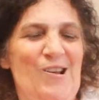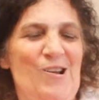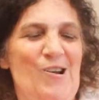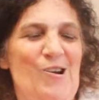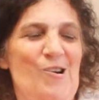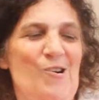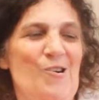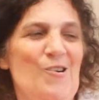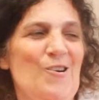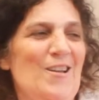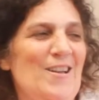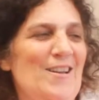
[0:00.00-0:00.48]

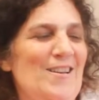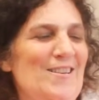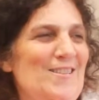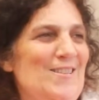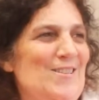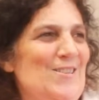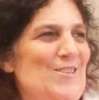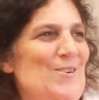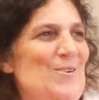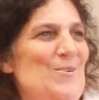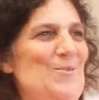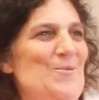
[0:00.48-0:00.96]
Okay,
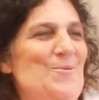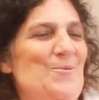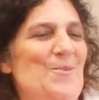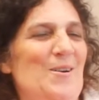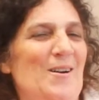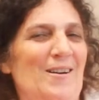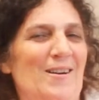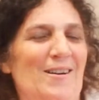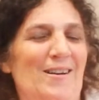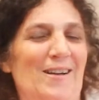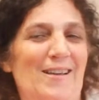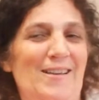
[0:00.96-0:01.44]
so
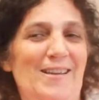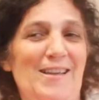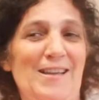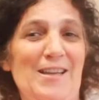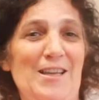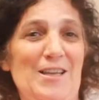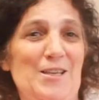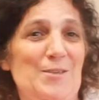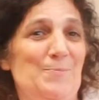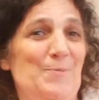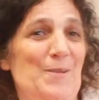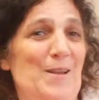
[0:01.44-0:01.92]
I can
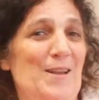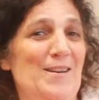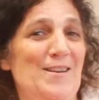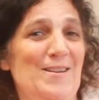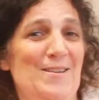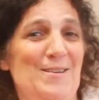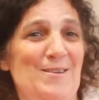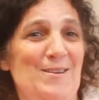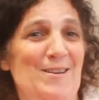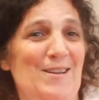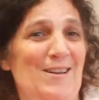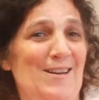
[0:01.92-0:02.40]
explain
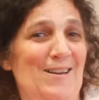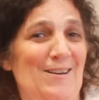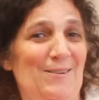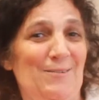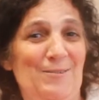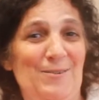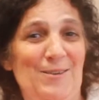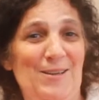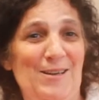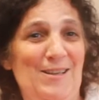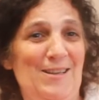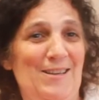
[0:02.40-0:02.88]
in
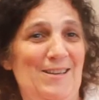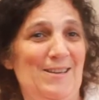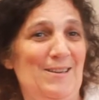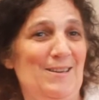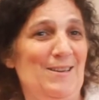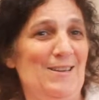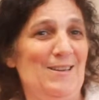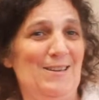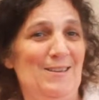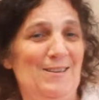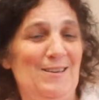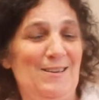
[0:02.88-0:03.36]

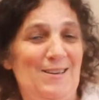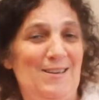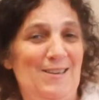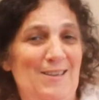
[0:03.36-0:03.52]
really